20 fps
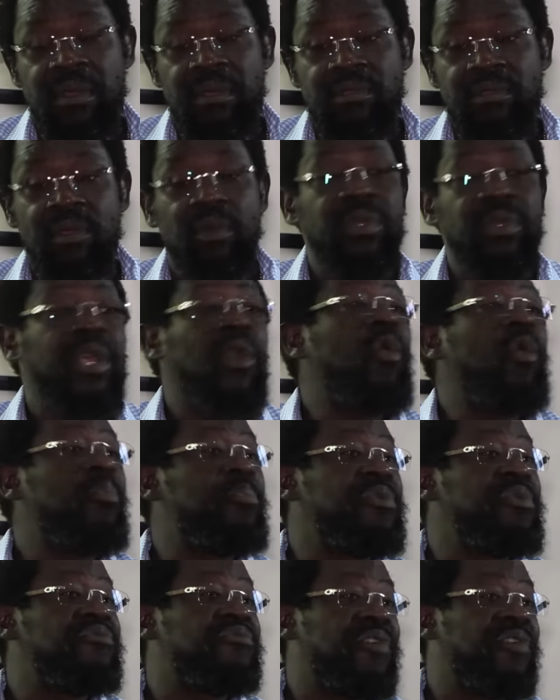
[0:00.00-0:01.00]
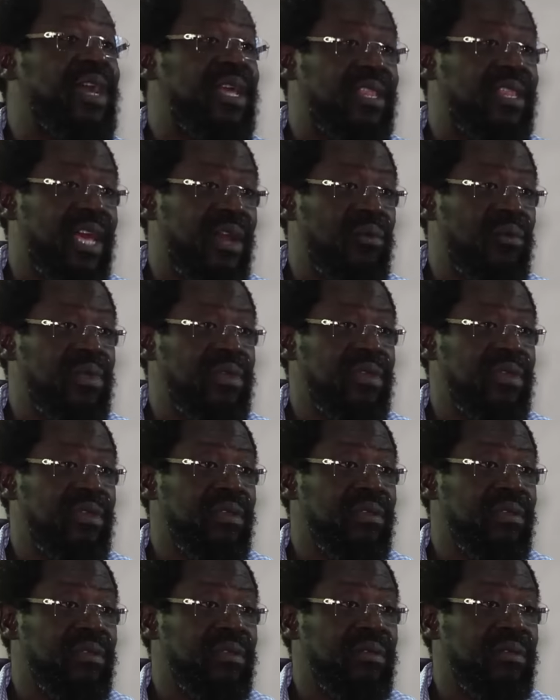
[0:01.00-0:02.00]
So they will prefer that
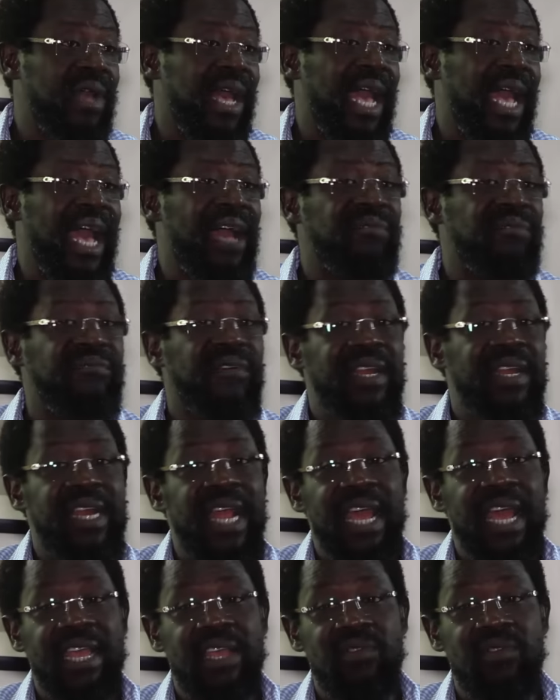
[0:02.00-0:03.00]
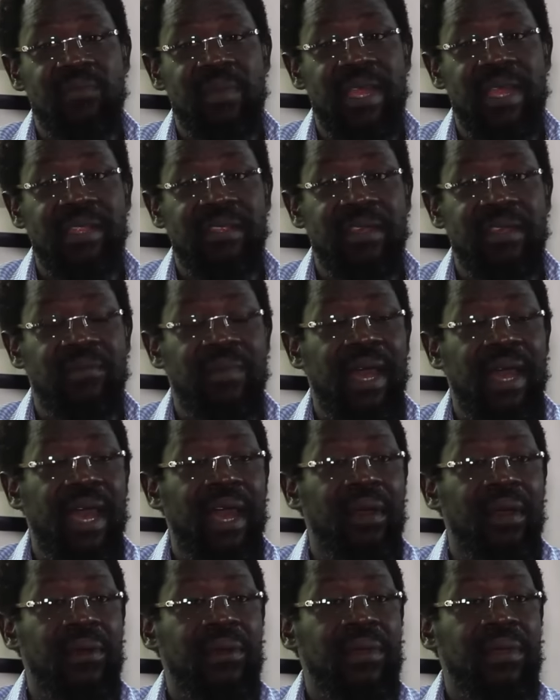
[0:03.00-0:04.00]
we have an argument
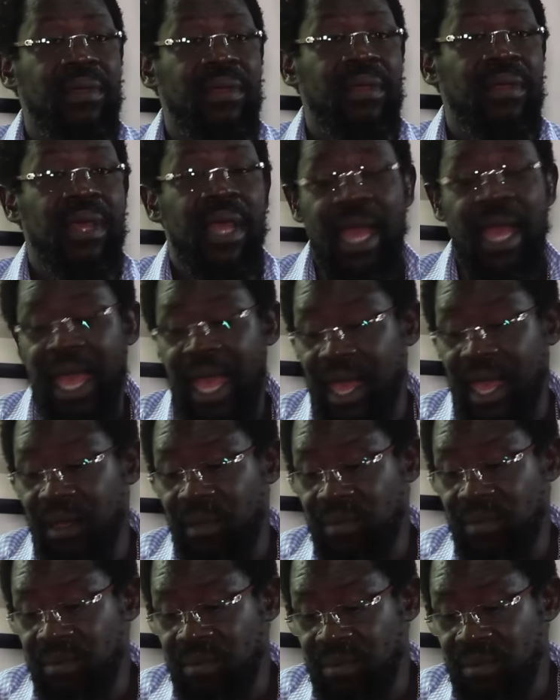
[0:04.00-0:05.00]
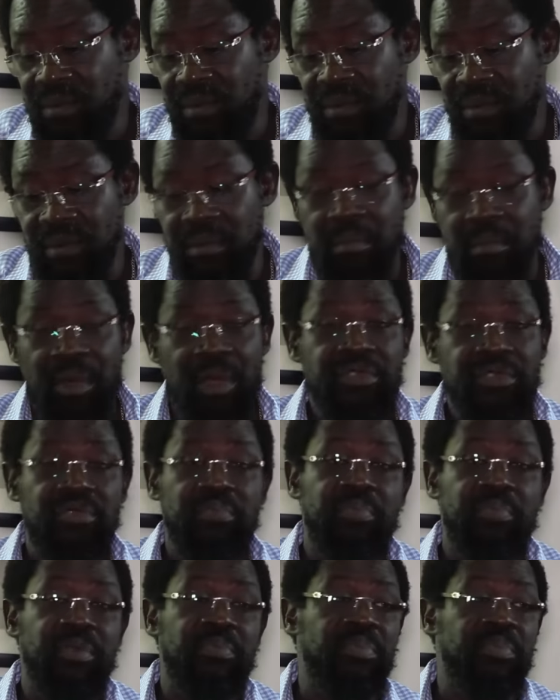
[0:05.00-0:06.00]
about how
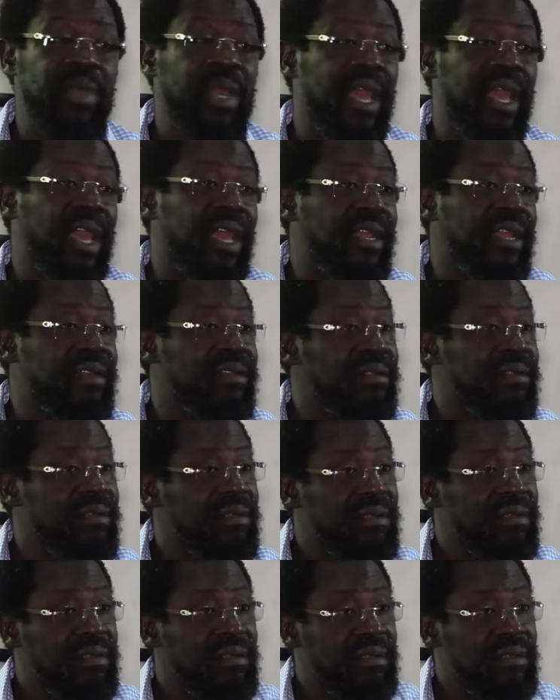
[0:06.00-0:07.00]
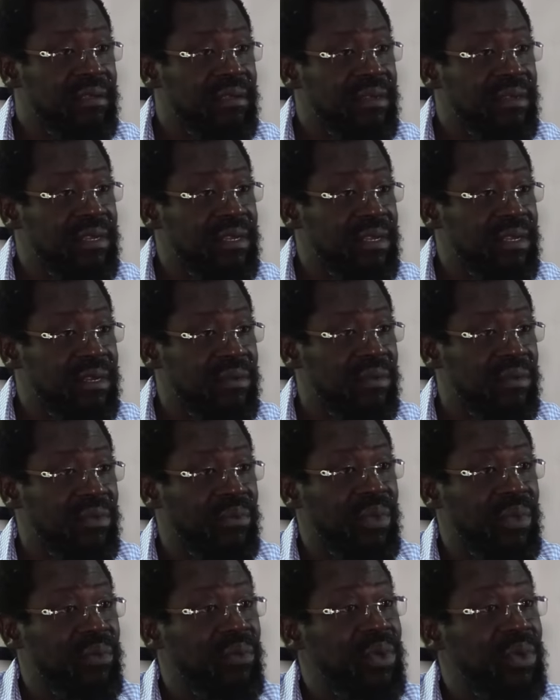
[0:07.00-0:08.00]
much prepared
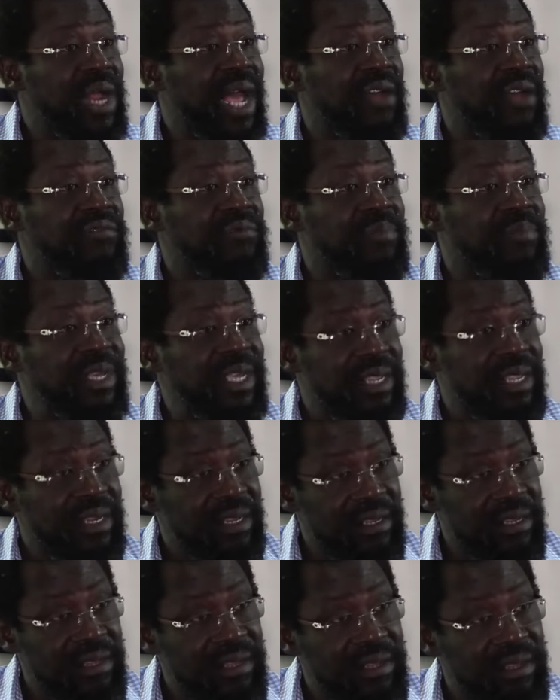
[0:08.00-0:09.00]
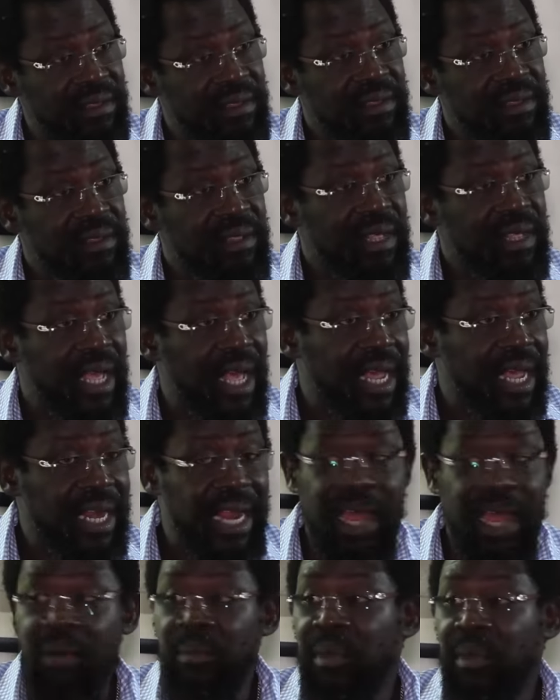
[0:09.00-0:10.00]
we would have been and
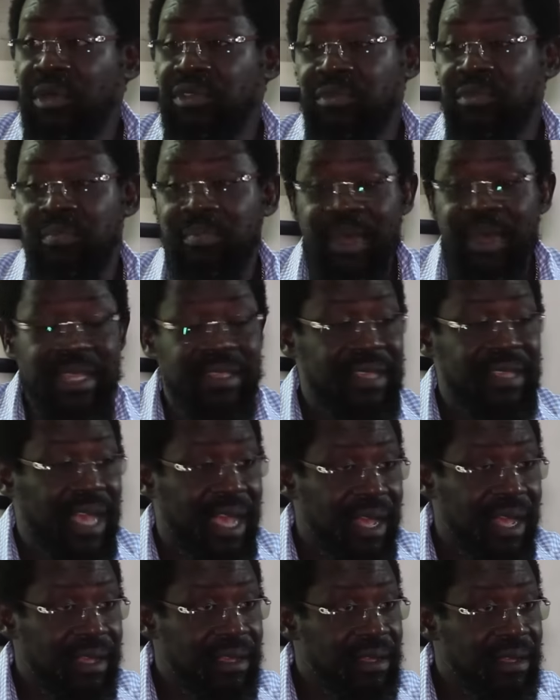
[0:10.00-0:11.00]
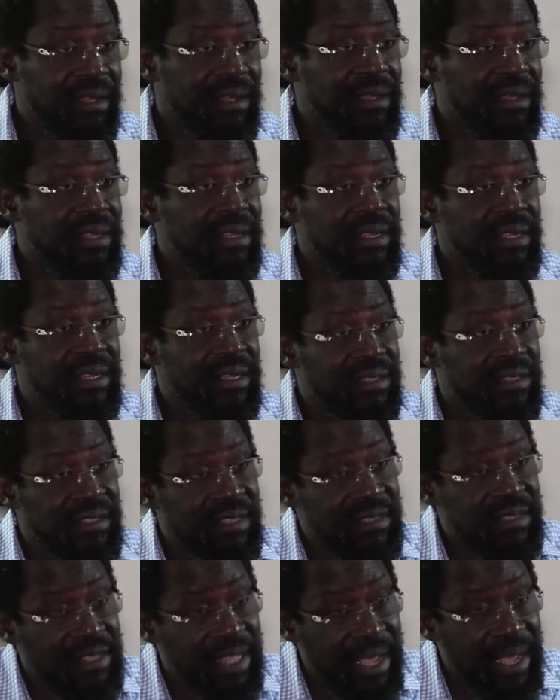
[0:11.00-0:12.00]
how much better the
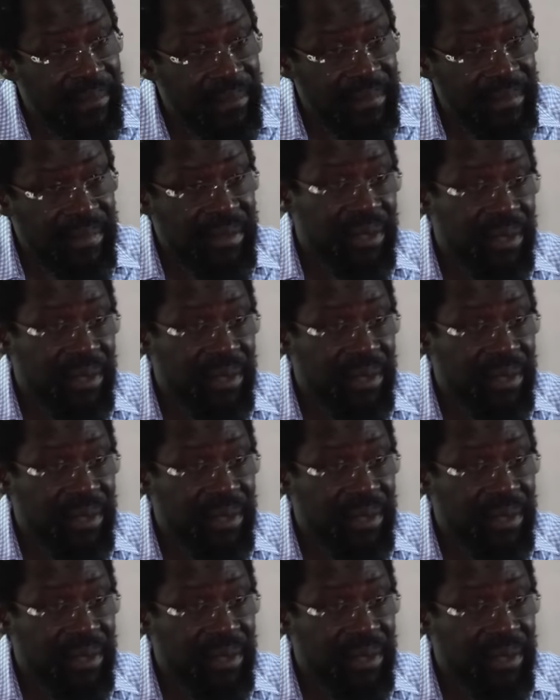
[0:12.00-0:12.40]
system